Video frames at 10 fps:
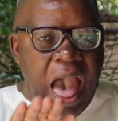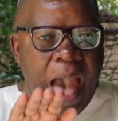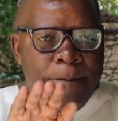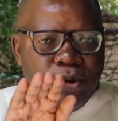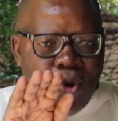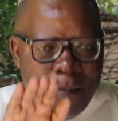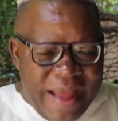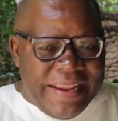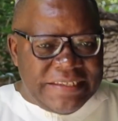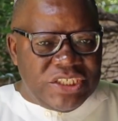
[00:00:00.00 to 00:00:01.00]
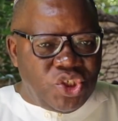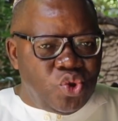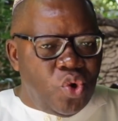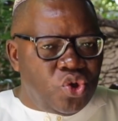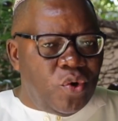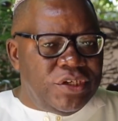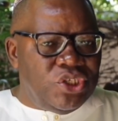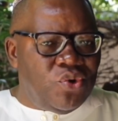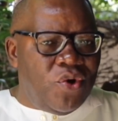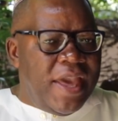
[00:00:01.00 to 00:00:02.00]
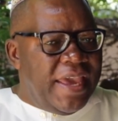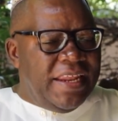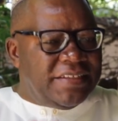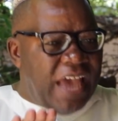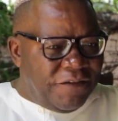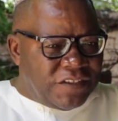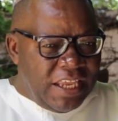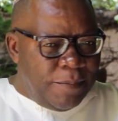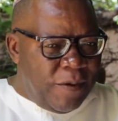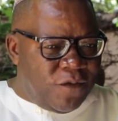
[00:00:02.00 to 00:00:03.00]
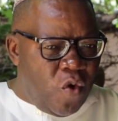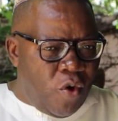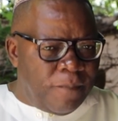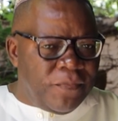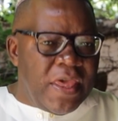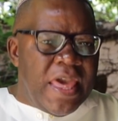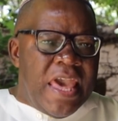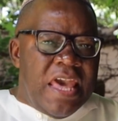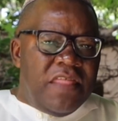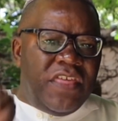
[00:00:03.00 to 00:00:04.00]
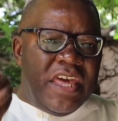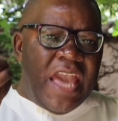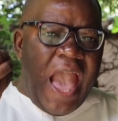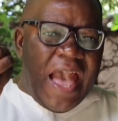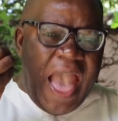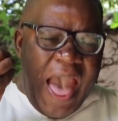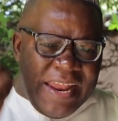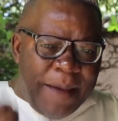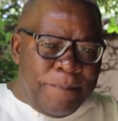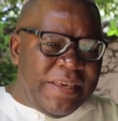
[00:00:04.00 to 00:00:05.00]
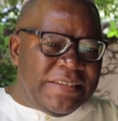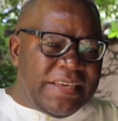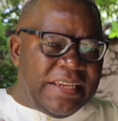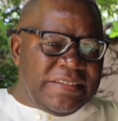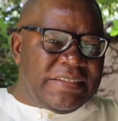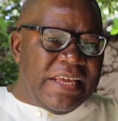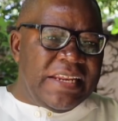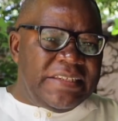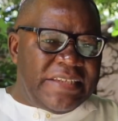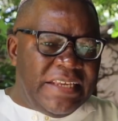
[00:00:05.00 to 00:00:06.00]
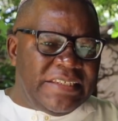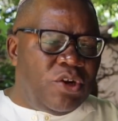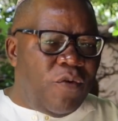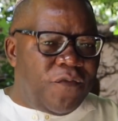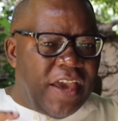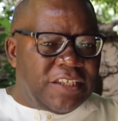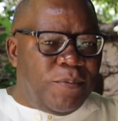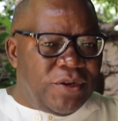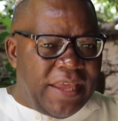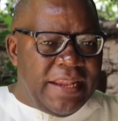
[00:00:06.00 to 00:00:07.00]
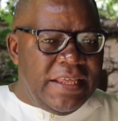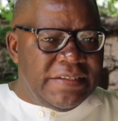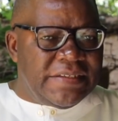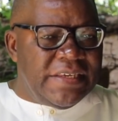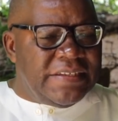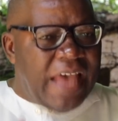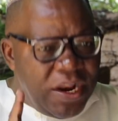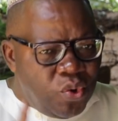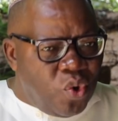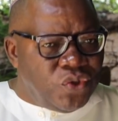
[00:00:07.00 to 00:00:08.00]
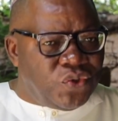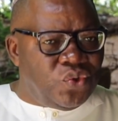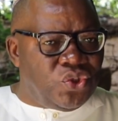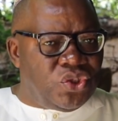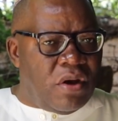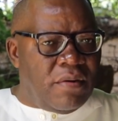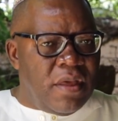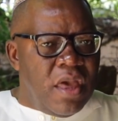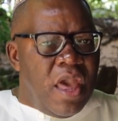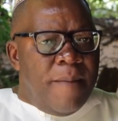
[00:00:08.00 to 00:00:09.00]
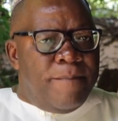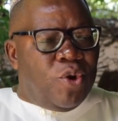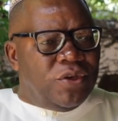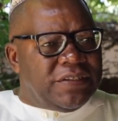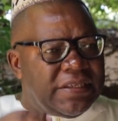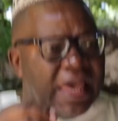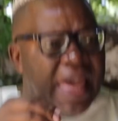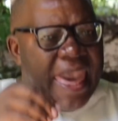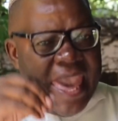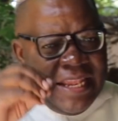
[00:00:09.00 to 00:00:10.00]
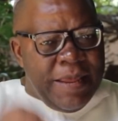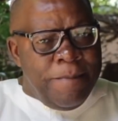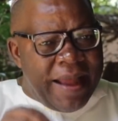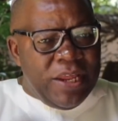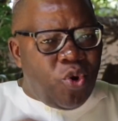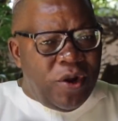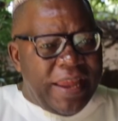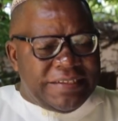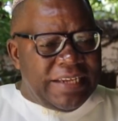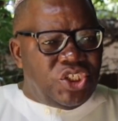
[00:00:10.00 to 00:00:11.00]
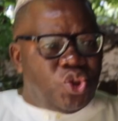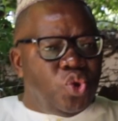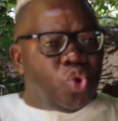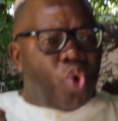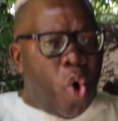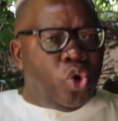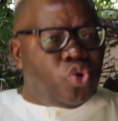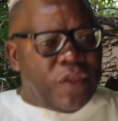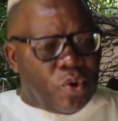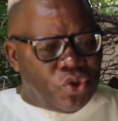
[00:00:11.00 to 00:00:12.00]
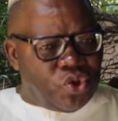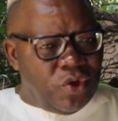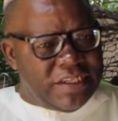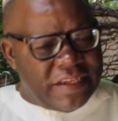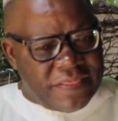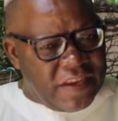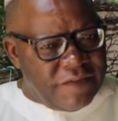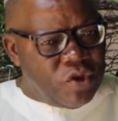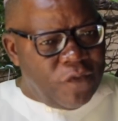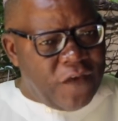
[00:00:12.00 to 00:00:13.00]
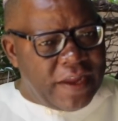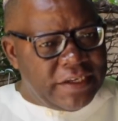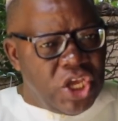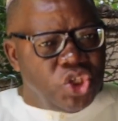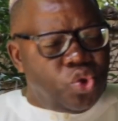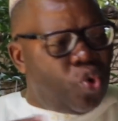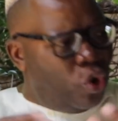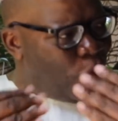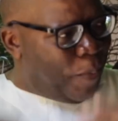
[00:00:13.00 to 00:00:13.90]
abnormality should not continue. And as I've said before, the RBZ's retention of export earnings is unconstitutional, because any money collected should go to the Consolidated Revenue Fund, should go to